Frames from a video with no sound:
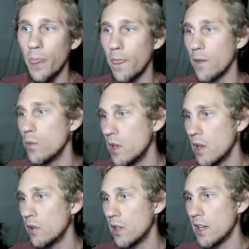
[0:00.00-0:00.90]
We can get
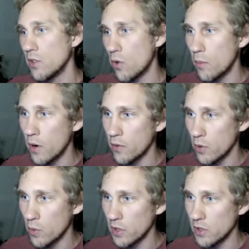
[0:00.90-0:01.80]
rid of that scroll bar real
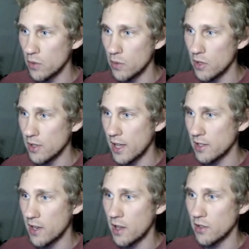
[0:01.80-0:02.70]
quick too, because that's
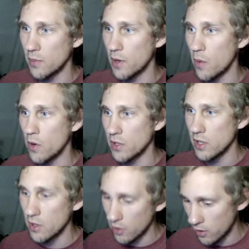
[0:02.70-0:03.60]
not something I want to see
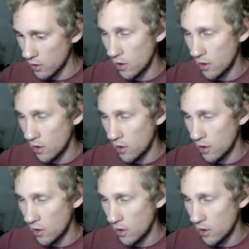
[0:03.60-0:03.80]
either.